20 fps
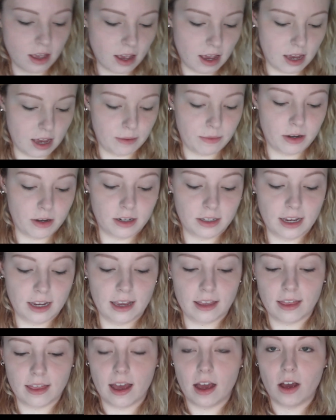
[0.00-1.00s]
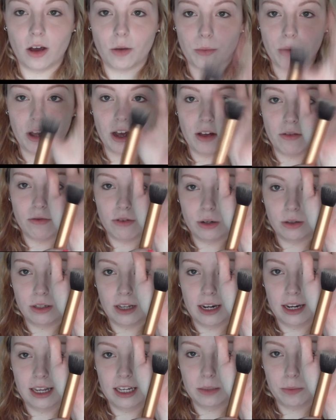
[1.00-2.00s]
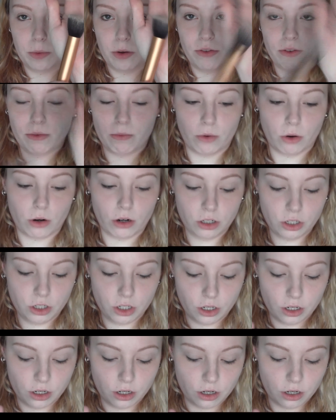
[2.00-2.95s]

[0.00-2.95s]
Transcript: And I'm going to take that on my Real Techniques buffing brush